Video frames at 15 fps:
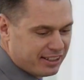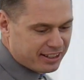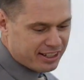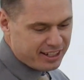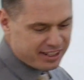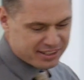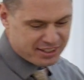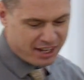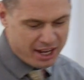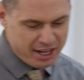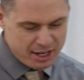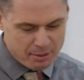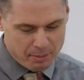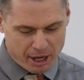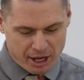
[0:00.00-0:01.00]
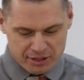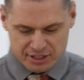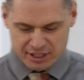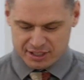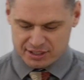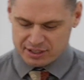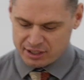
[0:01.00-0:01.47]
Get excited about
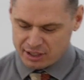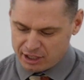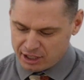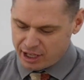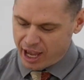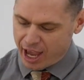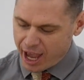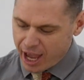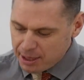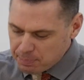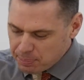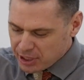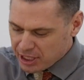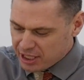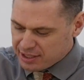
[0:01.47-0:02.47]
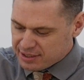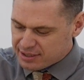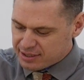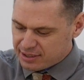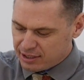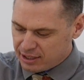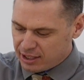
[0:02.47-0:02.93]
this. And
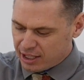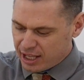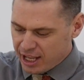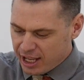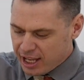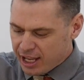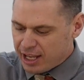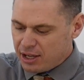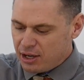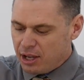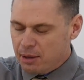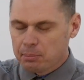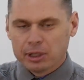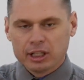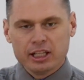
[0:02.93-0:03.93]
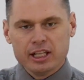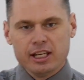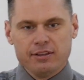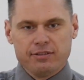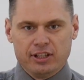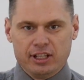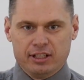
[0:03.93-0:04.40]
peace in
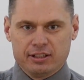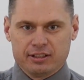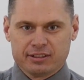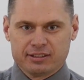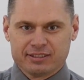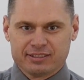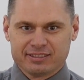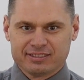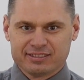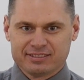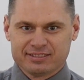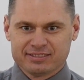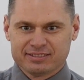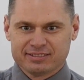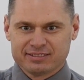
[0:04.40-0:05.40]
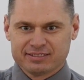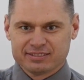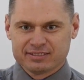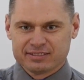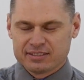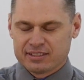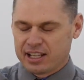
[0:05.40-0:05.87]
believing.
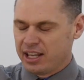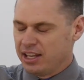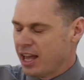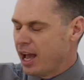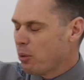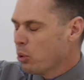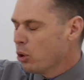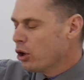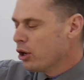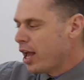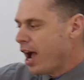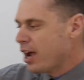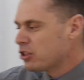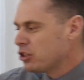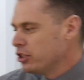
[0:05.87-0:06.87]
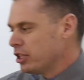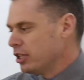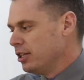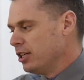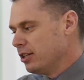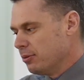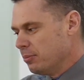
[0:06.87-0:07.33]
And that word actually
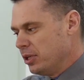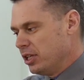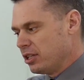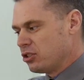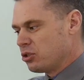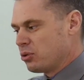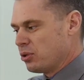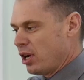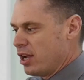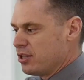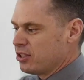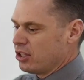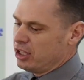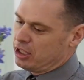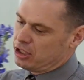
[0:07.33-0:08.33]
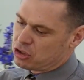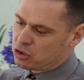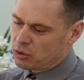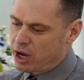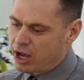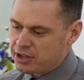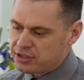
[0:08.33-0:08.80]
can either be translated
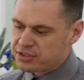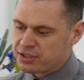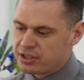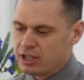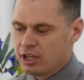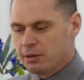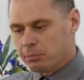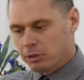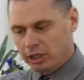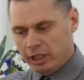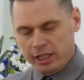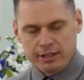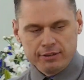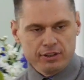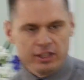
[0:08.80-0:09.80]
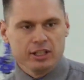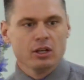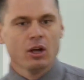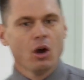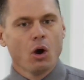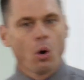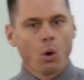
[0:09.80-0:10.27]
trust,
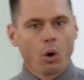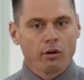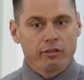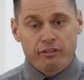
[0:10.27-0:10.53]
believing, or